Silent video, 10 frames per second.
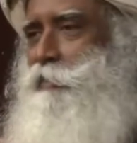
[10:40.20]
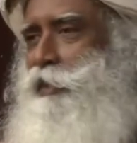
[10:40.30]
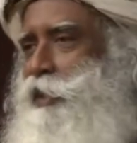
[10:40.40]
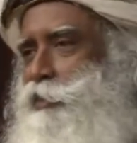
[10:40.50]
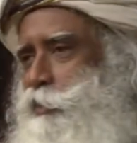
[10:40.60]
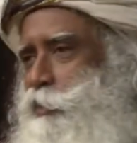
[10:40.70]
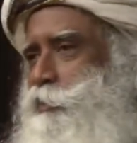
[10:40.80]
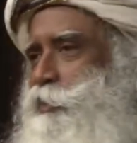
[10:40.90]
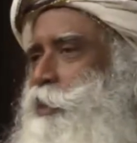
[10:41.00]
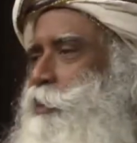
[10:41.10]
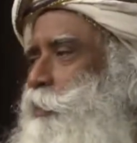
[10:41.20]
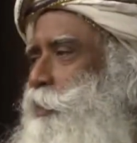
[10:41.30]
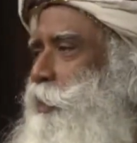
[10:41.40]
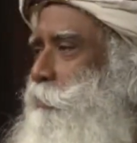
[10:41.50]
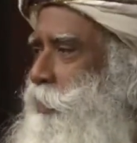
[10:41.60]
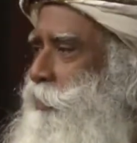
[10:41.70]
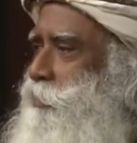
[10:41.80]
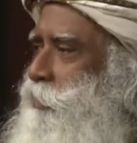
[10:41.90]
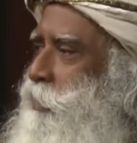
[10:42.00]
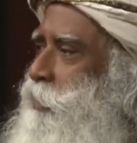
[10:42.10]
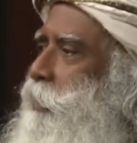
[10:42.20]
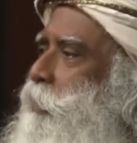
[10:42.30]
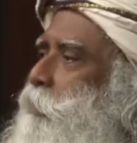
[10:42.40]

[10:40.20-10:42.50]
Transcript: happening, I don't know what their meters are.